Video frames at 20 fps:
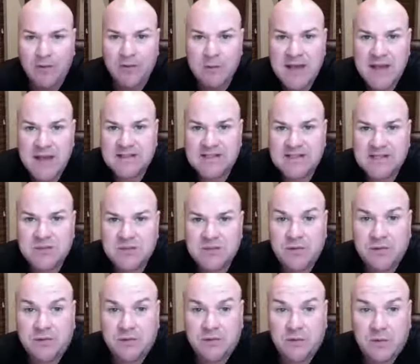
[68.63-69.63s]
messages
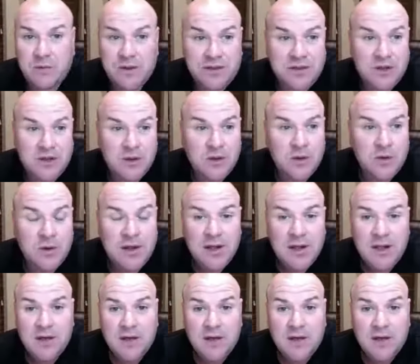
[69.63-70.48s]
with you.